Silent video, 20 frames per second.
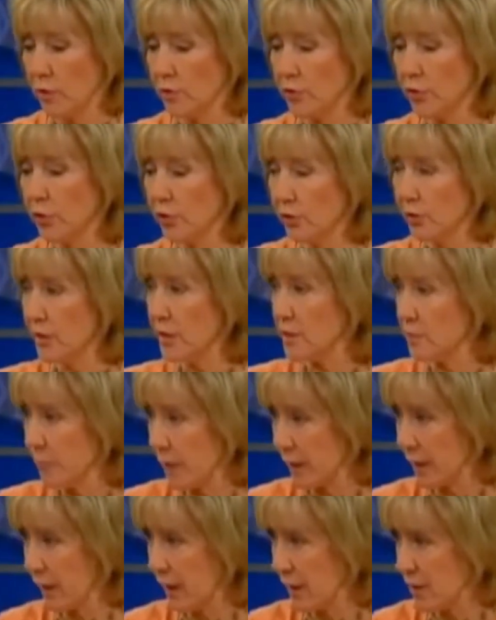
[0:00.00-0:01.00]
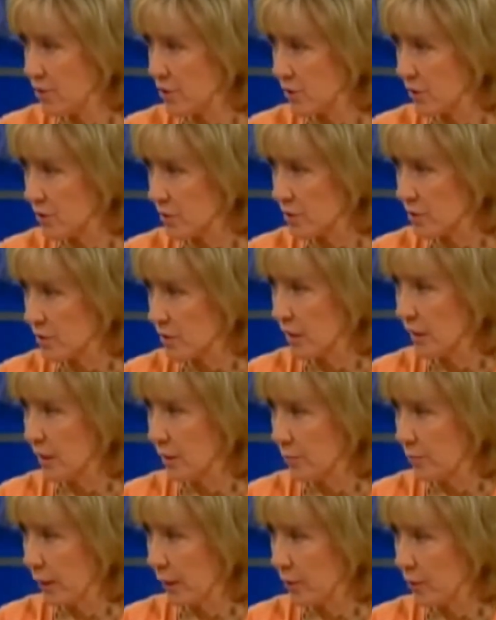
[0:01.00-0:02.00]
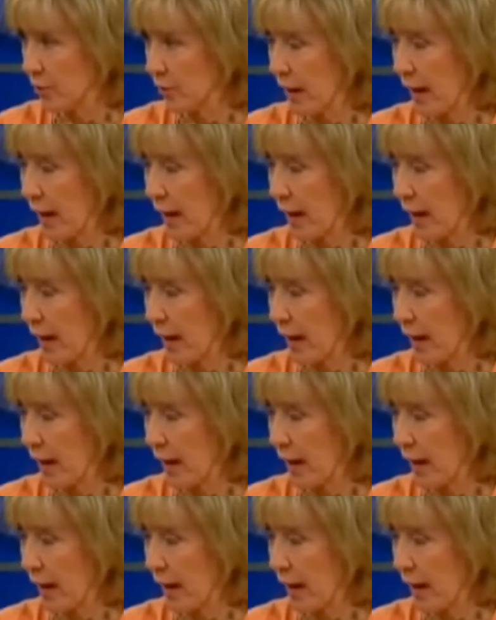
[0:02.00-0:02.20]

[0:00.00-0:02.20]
took these medications to get better